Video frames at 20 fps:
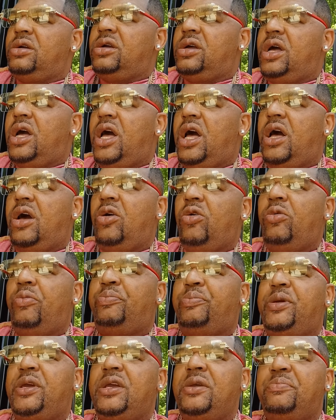how
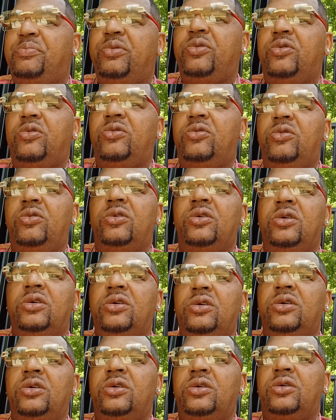people
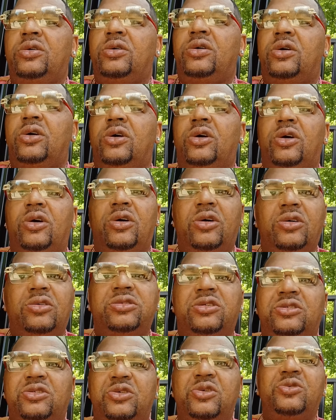
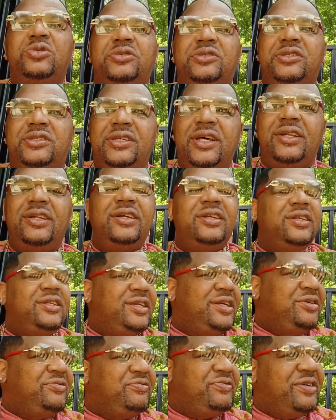also
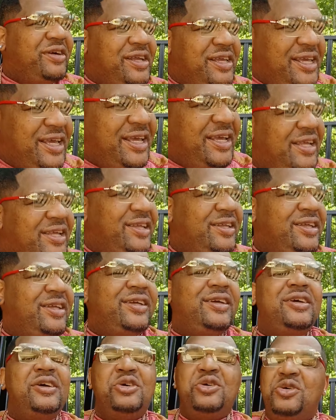suddenly forget
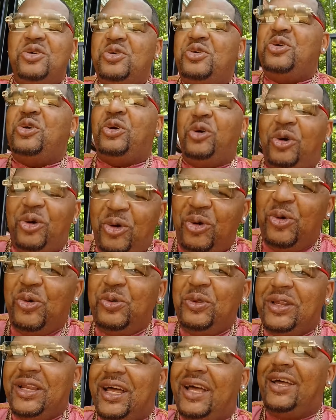your
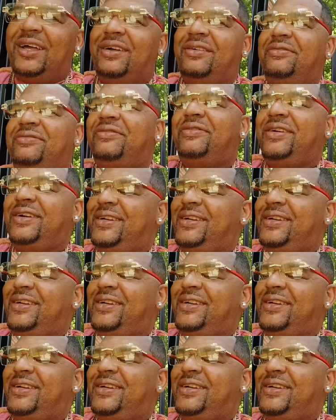old life.